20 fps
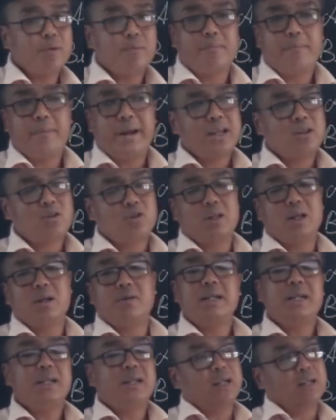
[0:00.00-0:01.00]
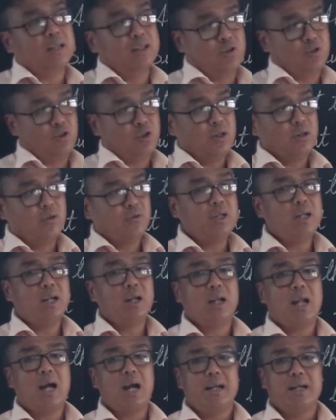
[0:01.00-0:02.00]
makes the readers
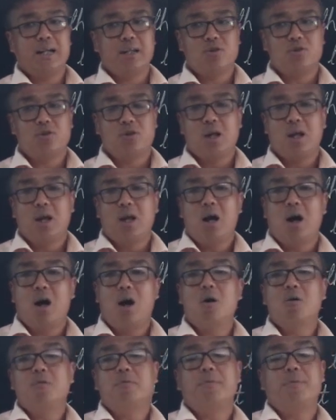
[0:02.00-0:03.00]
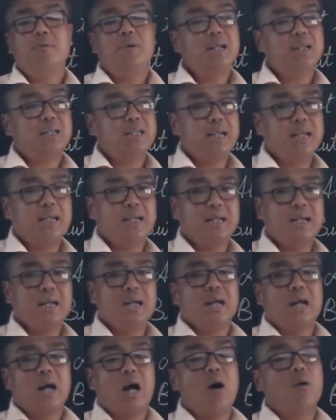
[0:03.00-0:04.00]
realize how fleeting
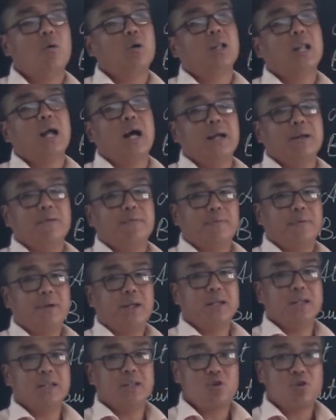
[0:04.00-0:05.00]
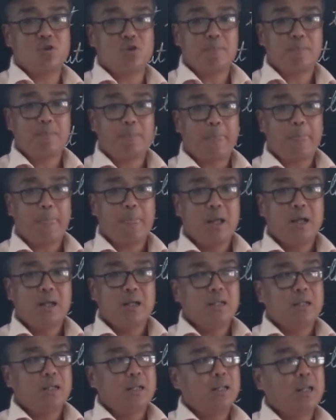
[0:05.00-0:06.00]
our life is.
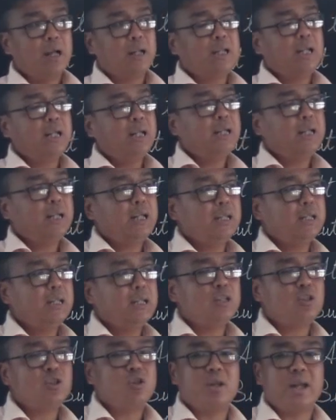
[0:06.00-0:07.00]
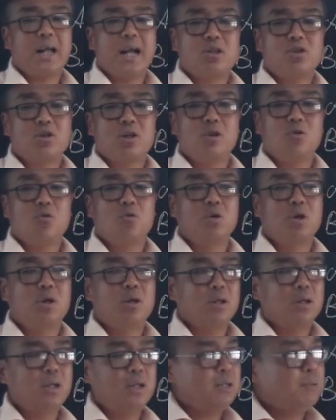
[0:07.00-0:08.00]
Nothing in this natural
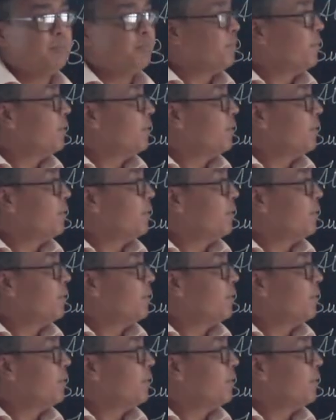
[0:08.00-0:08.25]
world